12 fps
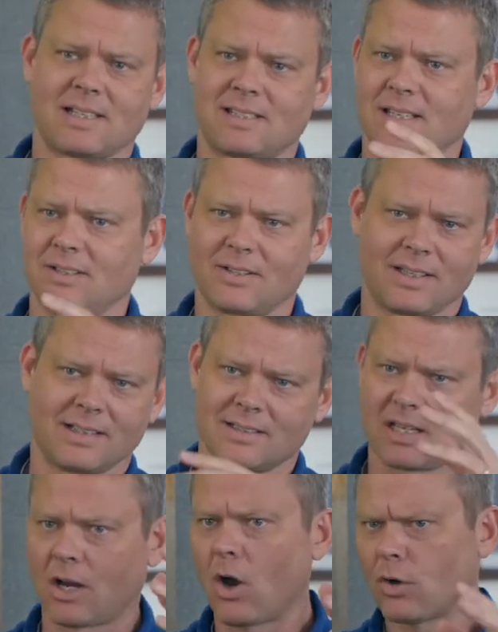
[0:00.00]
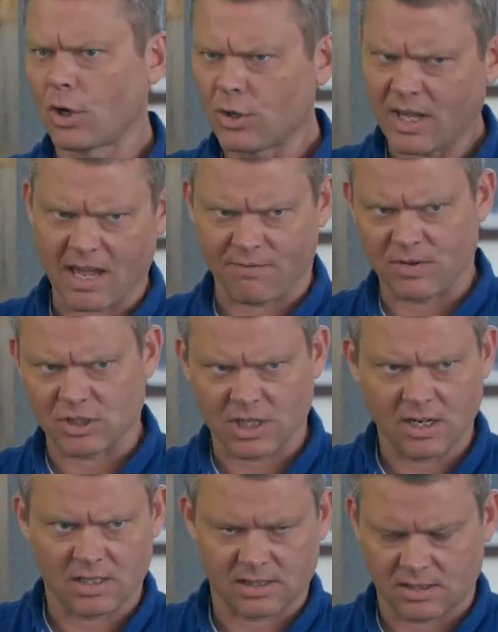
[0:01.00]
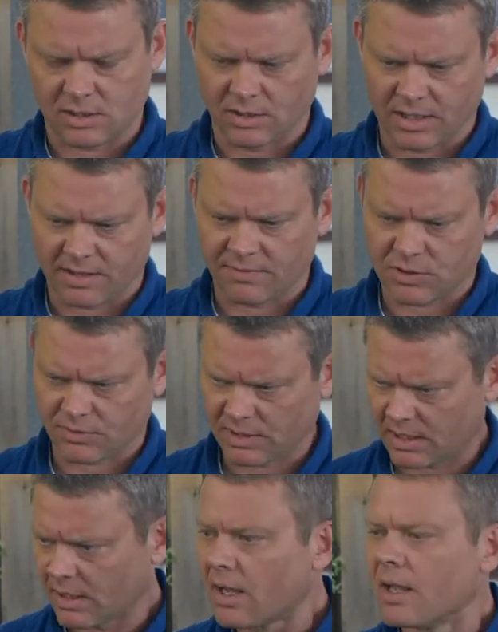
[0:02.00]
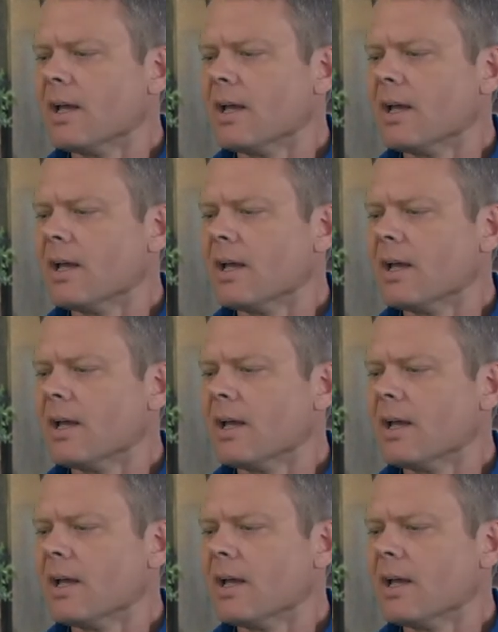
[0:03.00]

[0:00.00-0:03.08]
That's the other thing. It's like, oh no, you can't fish here. It's you know you got to fish over there.